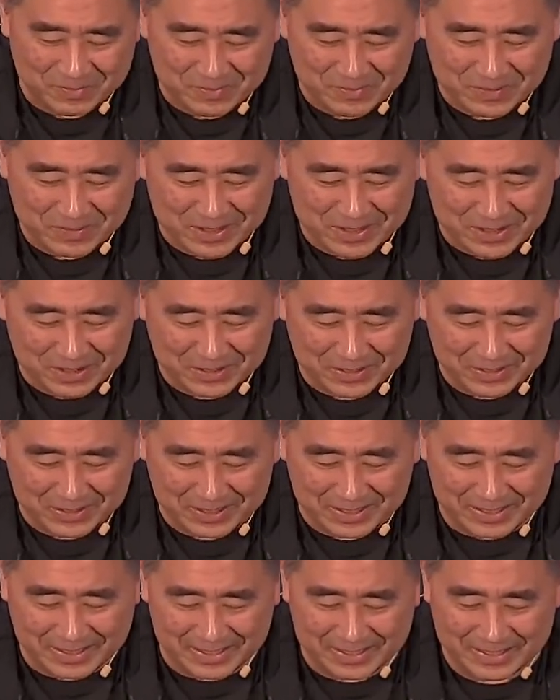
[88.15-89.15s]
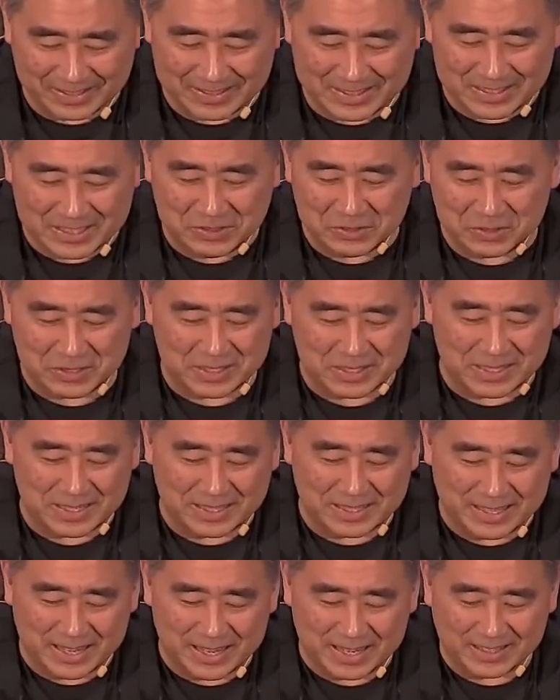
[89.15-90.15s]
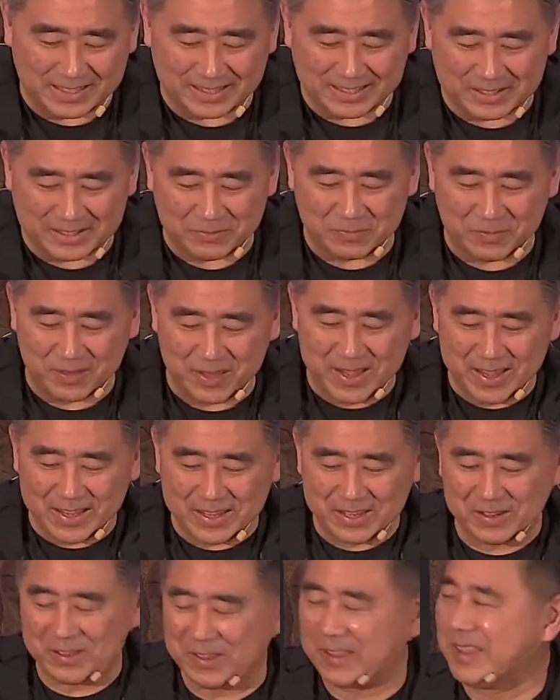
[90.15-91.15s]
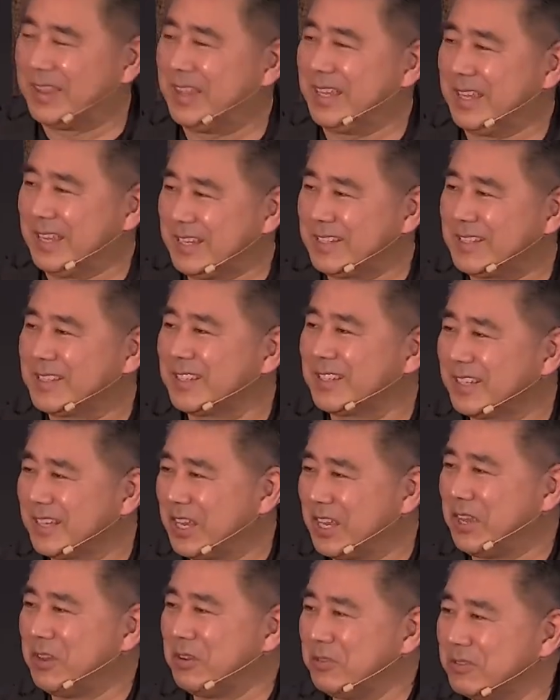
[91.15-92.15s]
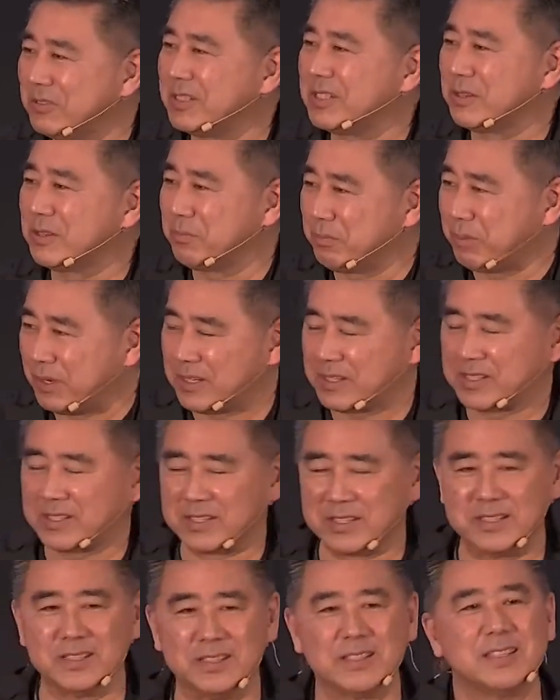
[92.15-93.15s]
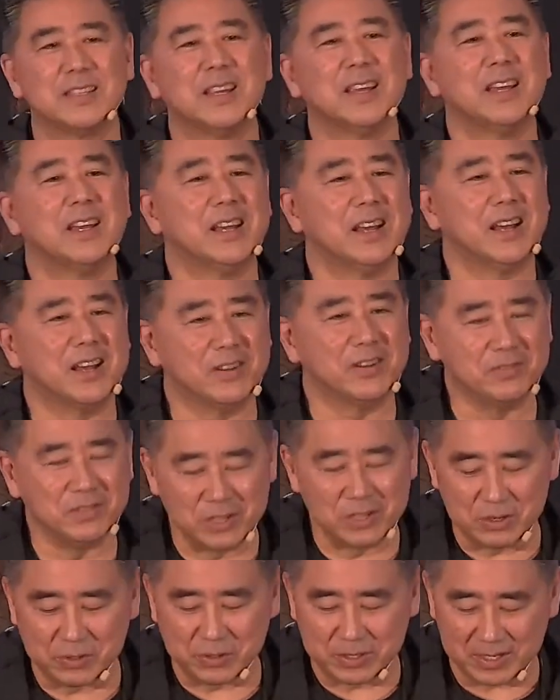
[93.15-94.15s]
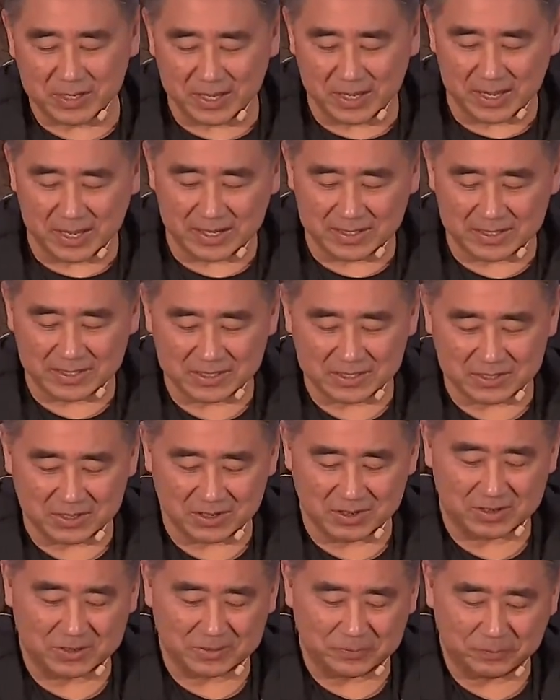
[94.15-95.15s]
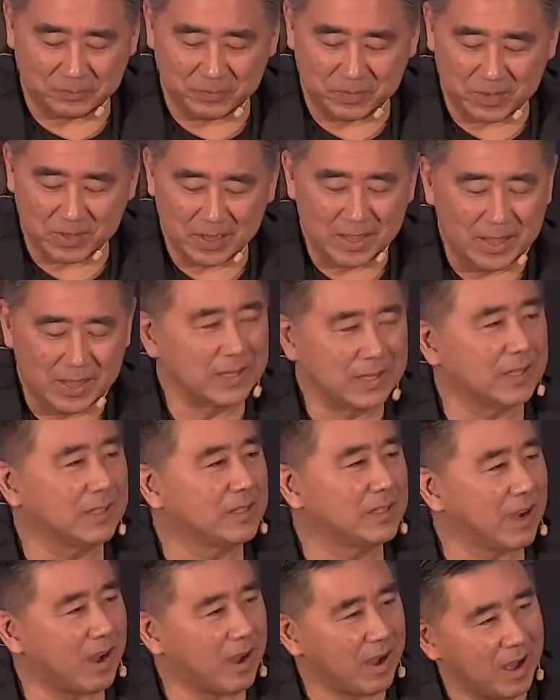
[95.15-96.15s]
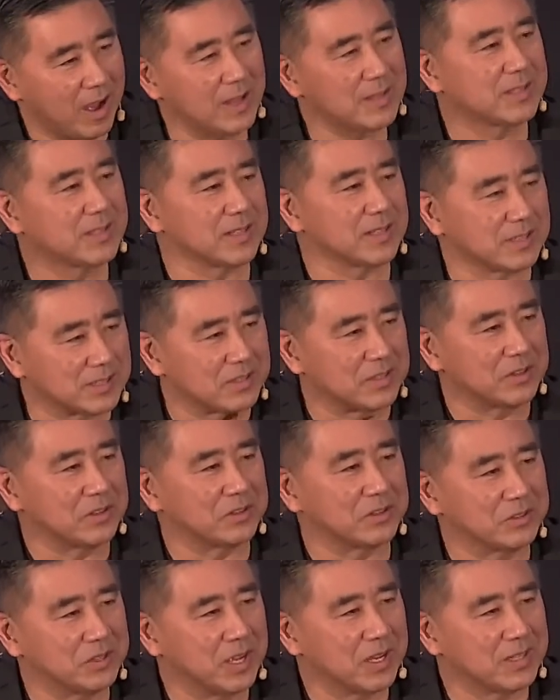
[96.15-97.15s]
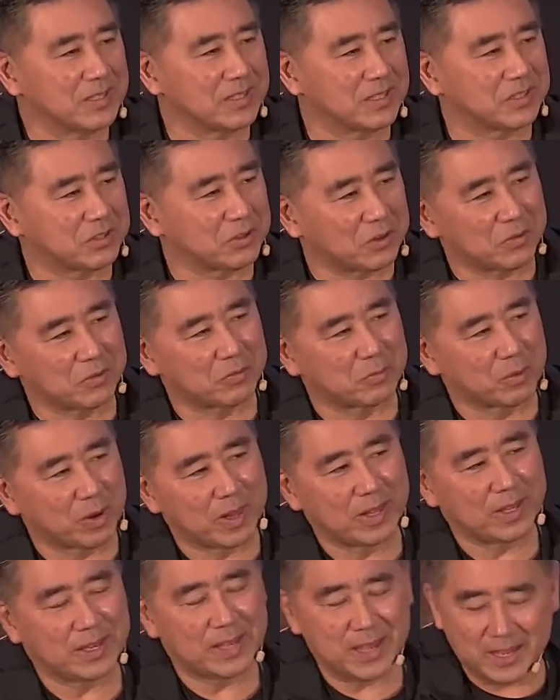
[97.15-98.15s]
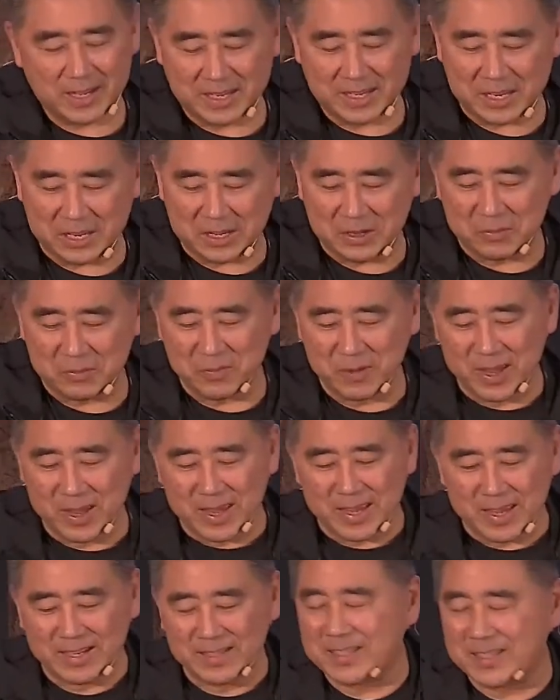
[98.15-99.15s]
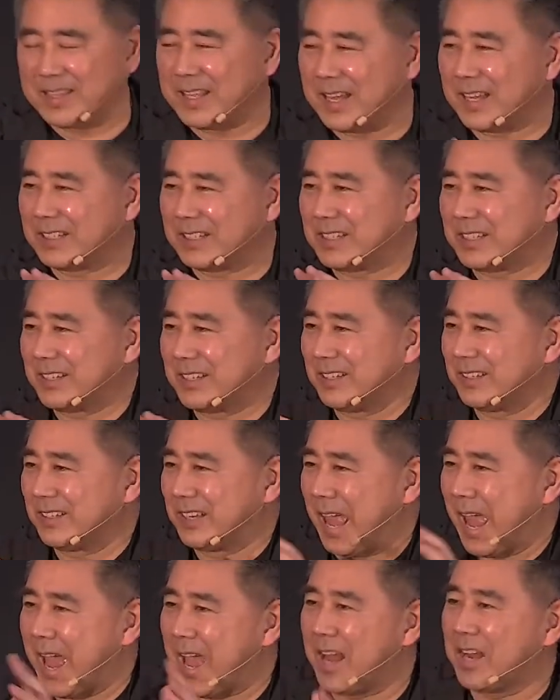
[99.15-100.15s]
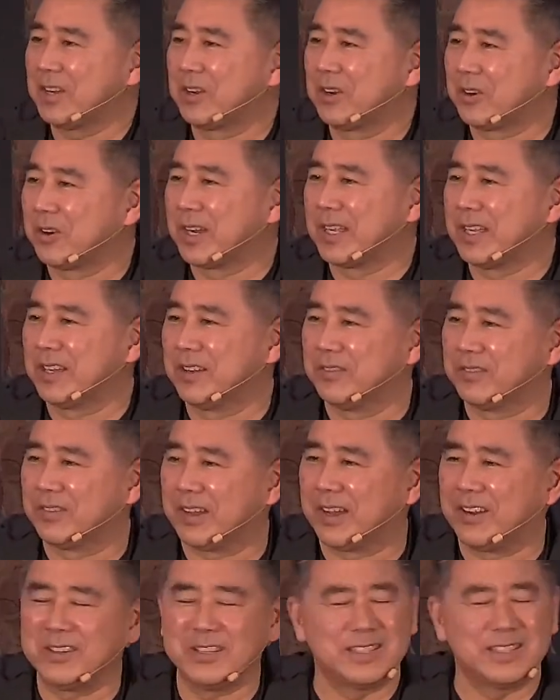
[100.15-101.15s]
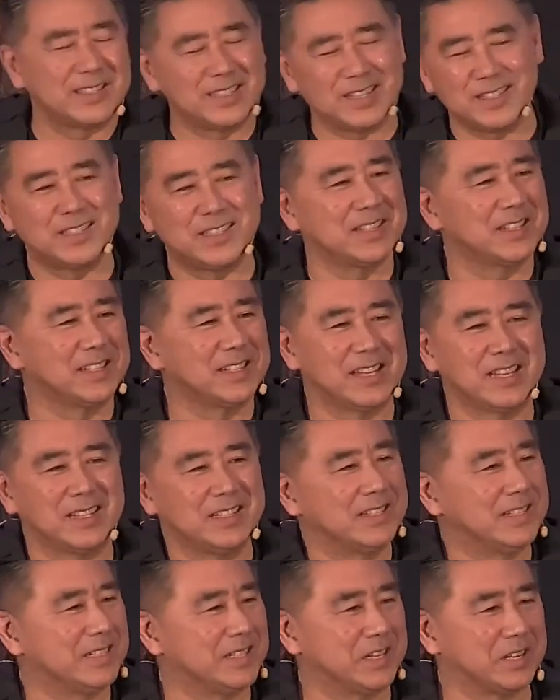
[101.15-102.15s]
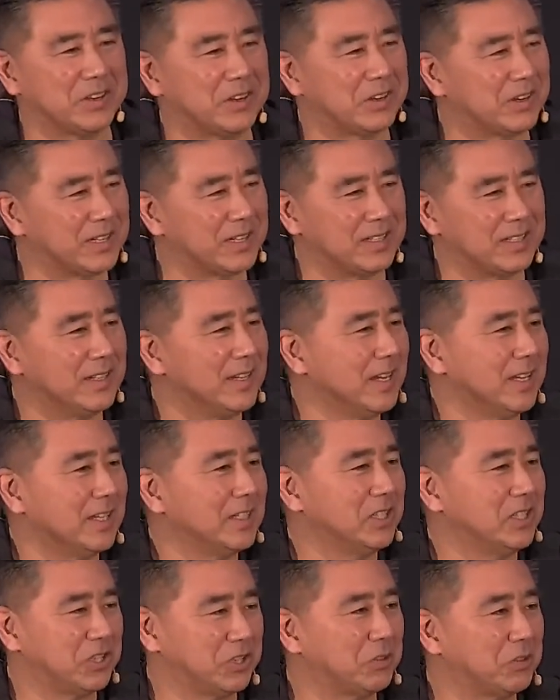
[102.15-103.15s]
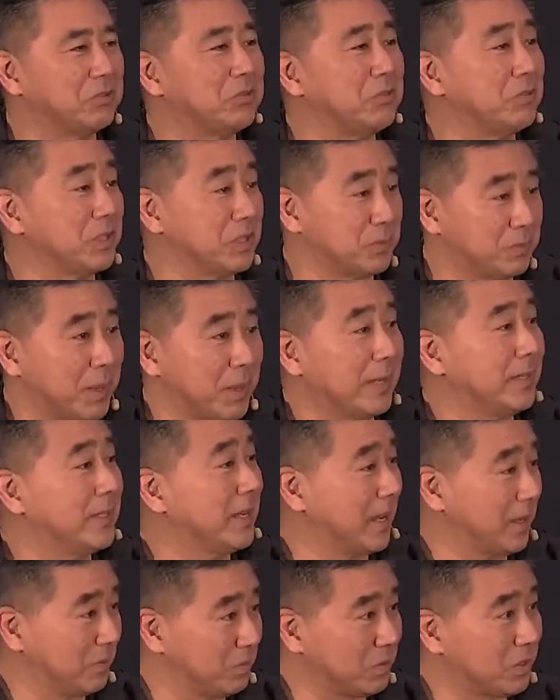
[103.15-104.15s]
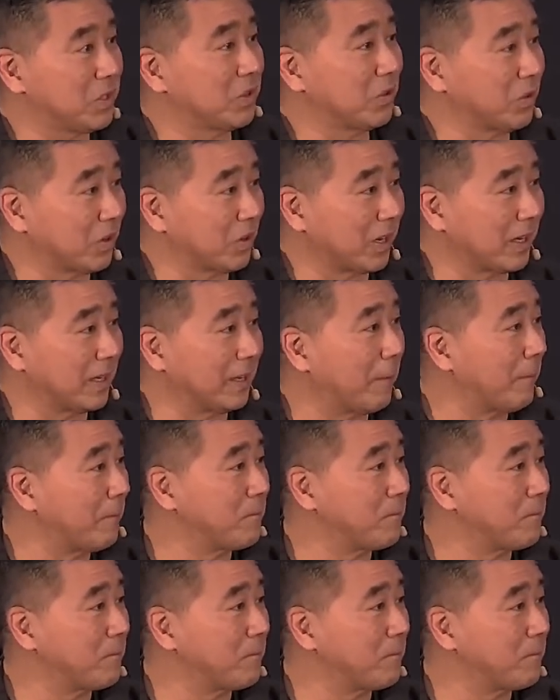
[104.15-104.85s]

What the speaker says: It's interesting that, these cute depictions of Noah and his ark could cause us, though, to sort of relegate him into that category of, oh, it's just an endearing children's bedtime story.